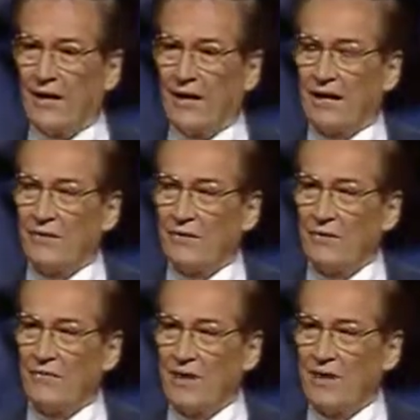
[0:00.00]
And
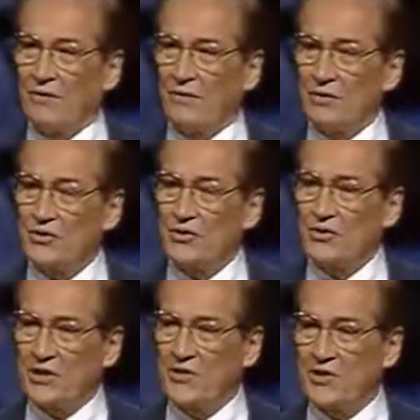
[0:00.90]
we'll find
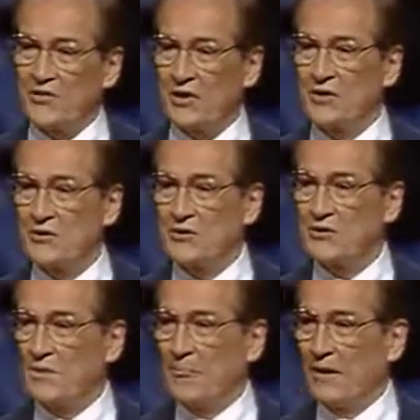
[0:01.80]
verse
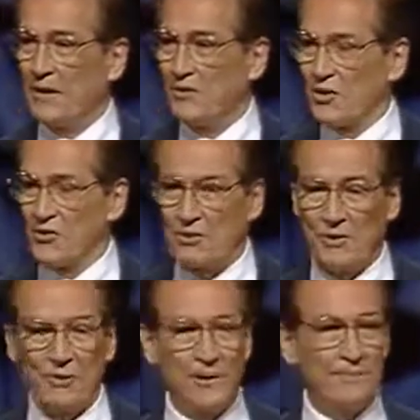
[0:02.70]
66 in just a
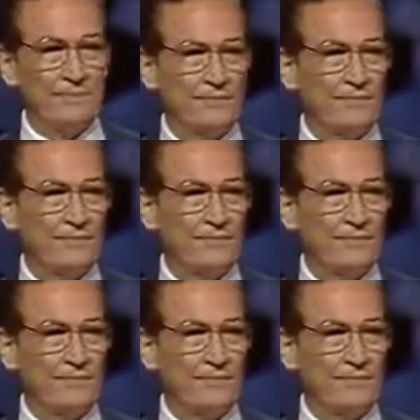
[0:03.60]
moment.